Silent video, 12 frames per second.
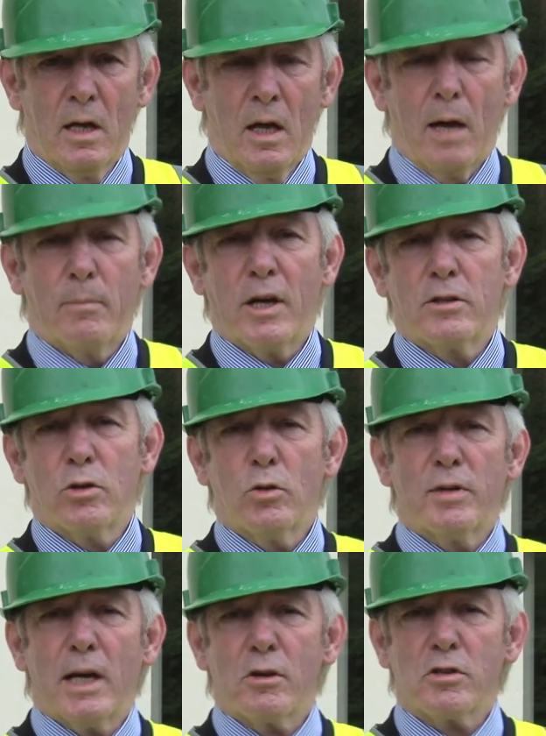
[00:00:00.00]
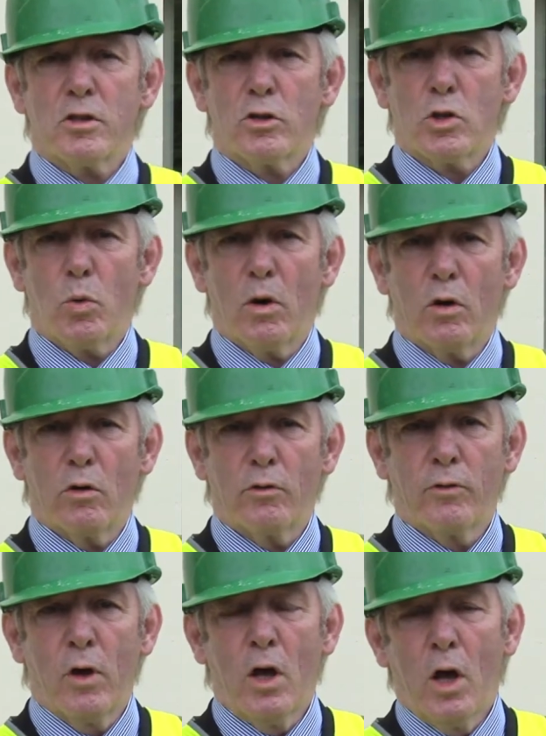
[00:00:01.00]
And by
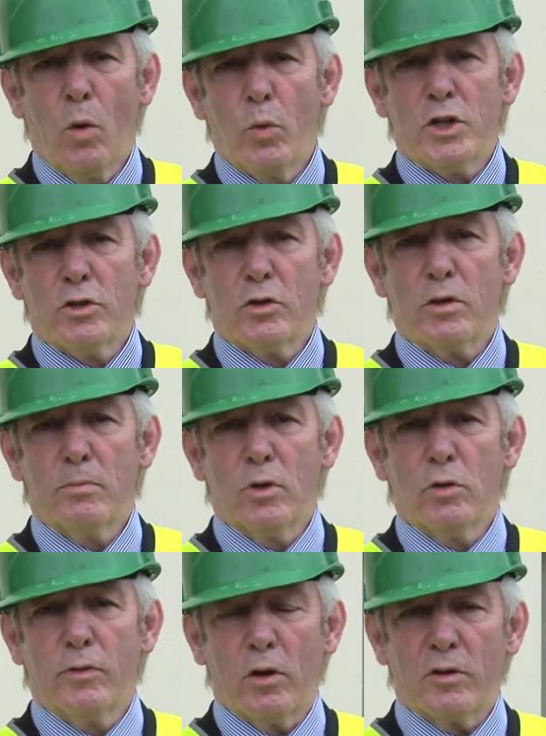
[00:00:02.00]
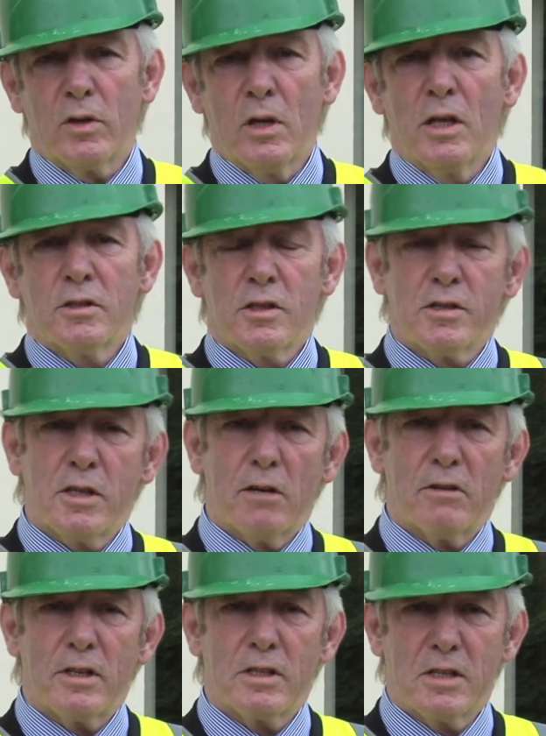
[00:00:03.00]
2012, we should move on to
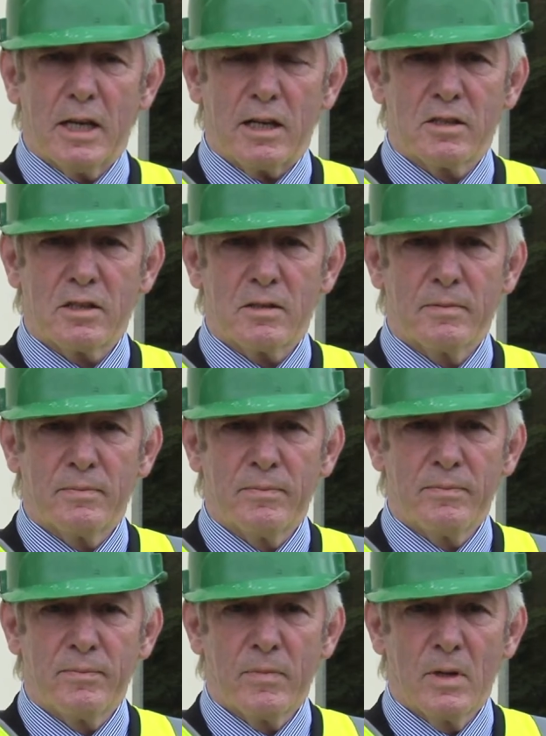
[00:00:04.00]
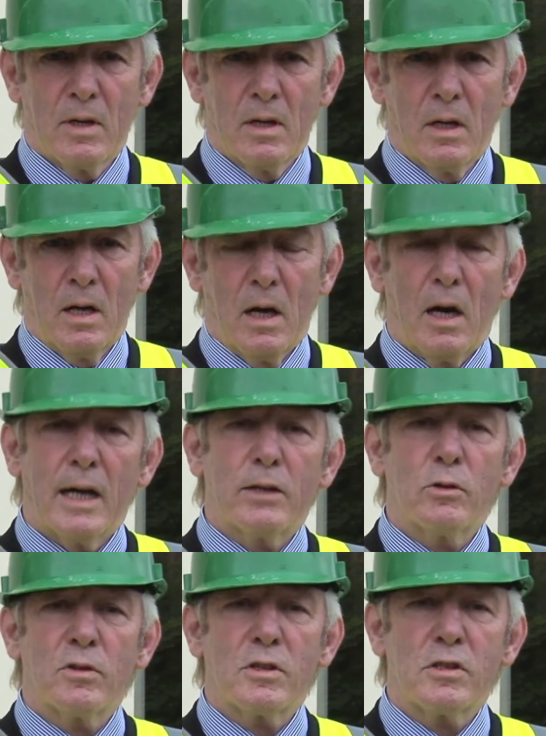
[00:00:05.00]
Series 6. I
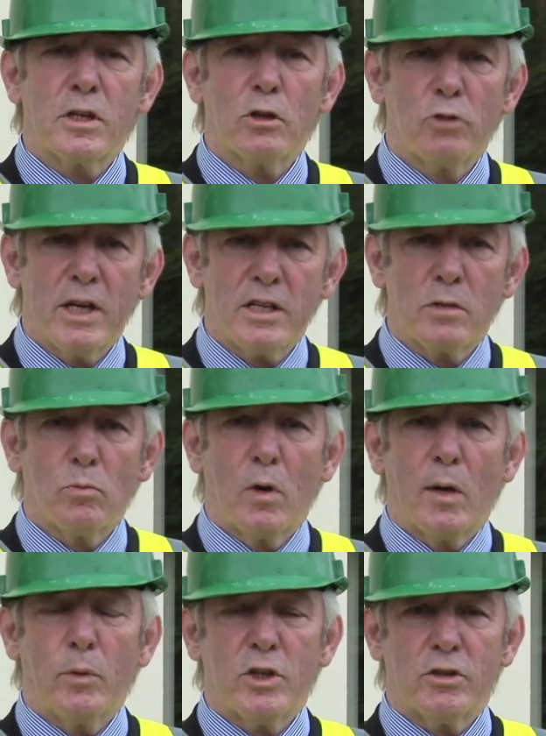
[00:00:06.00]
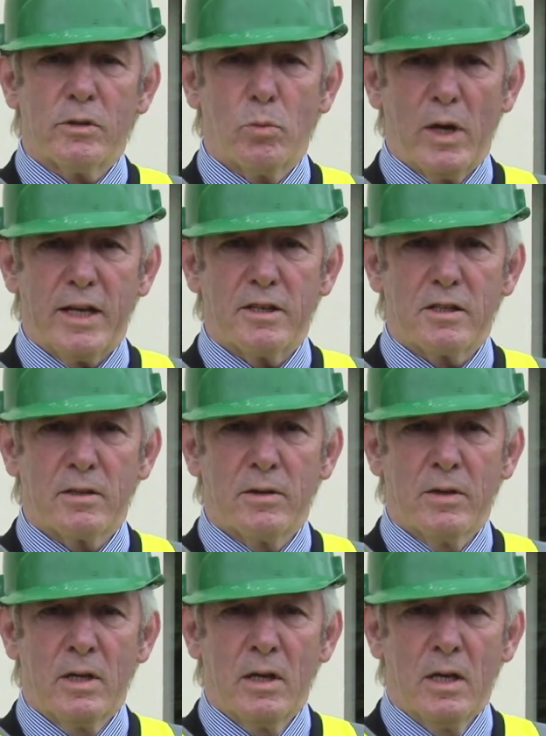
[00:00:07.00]
couldn't see a reason why we should wait.
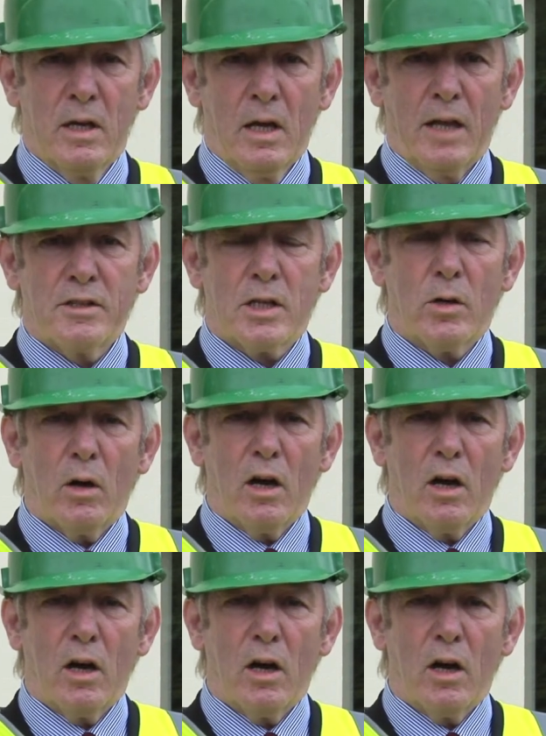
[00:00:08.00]
And so